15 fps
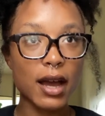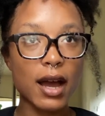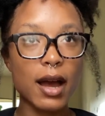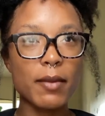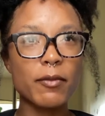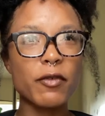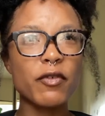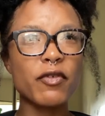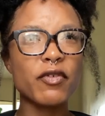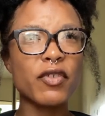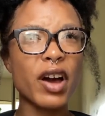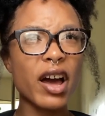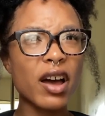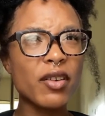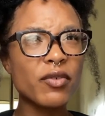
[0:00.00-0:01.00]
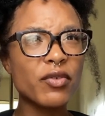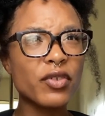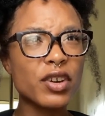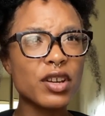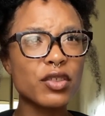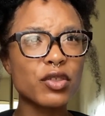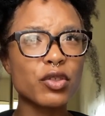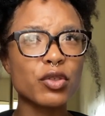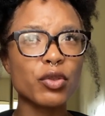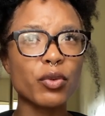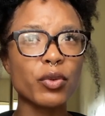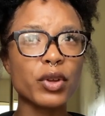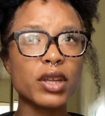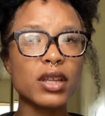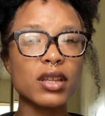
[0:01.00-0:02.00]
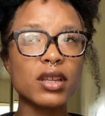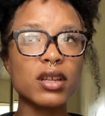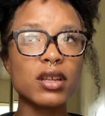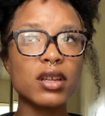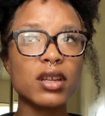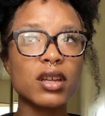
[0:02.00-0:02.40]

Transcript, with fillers: I'm five foot three